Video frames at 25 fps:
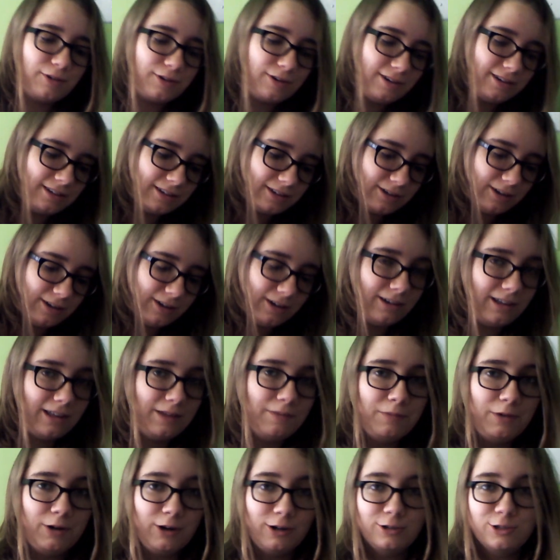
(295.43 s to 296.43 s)
We're going to call
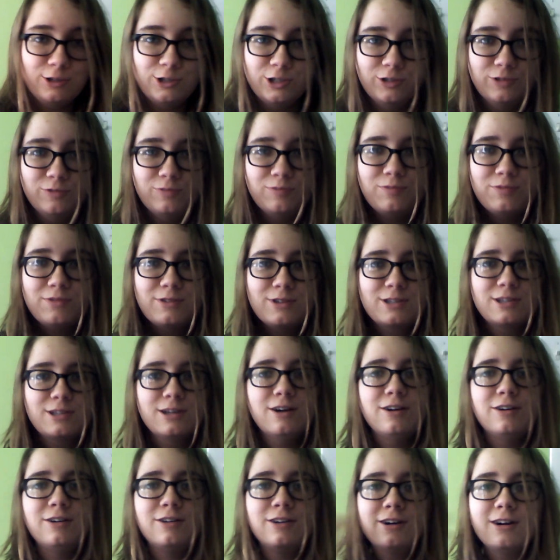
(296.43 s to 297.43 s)
him Gertrude.
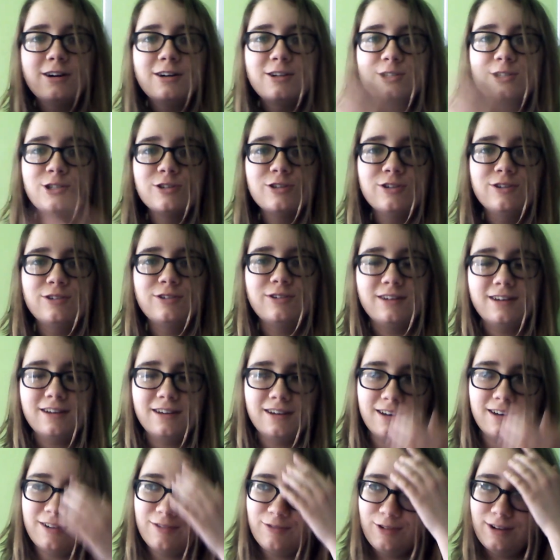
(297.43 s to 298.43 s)
So Gertrude
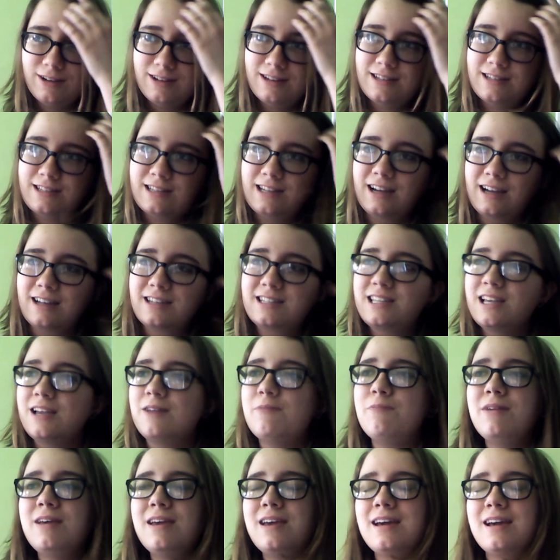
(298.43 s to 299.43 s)
was
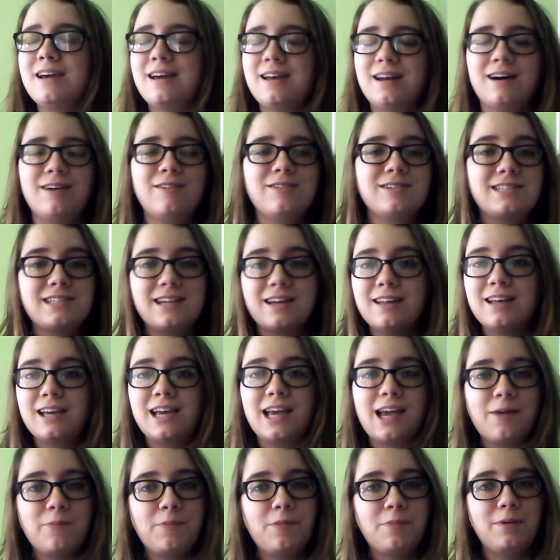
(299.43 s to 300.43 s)
texting me and I was
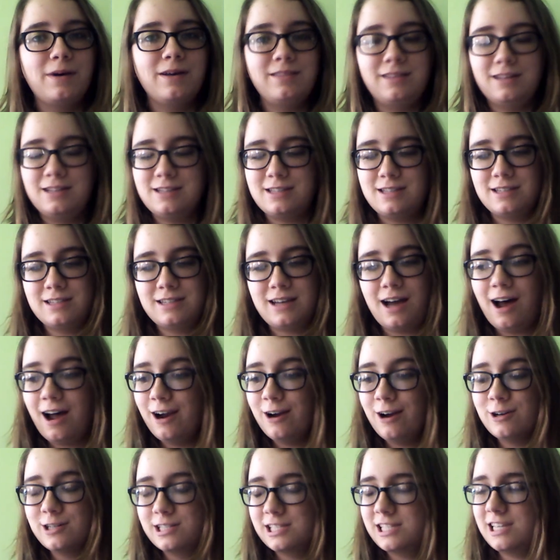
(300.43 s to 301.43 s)
telling him about this
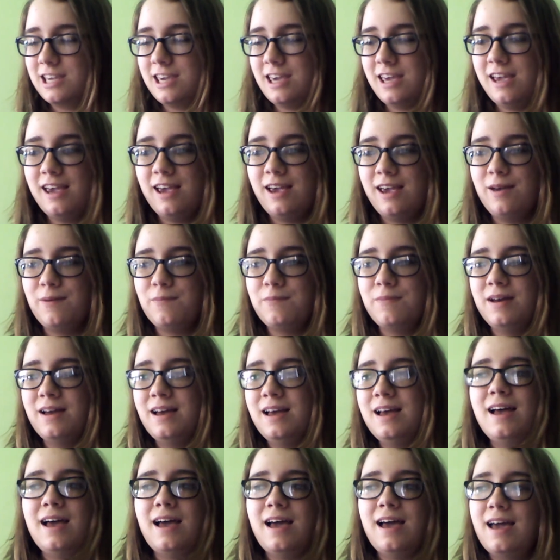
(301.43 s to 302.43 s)
entire scheme.
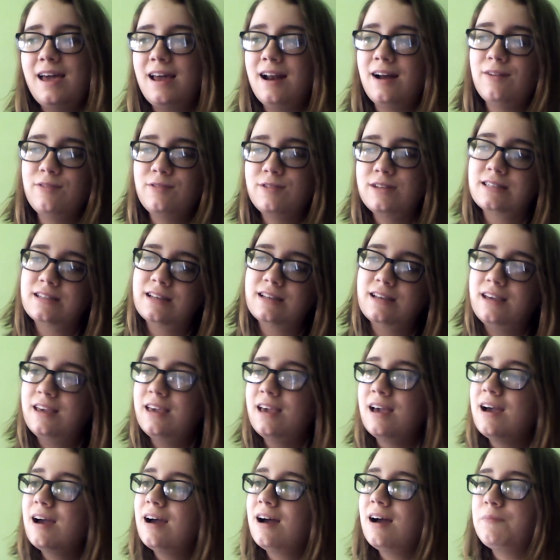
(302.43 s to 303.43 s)
And I was like,
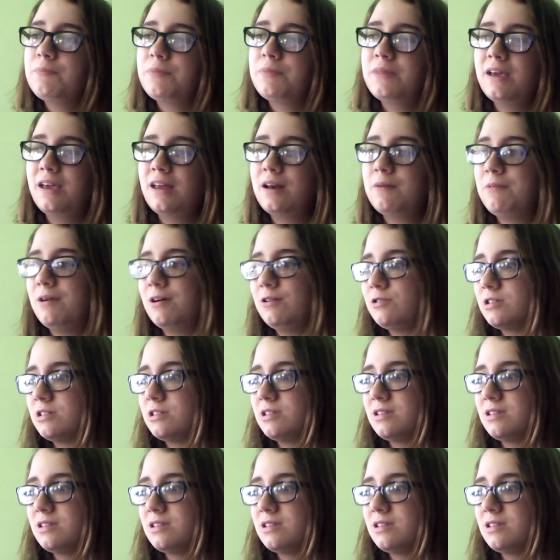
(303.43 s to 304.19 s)
yeah, I'm thinking about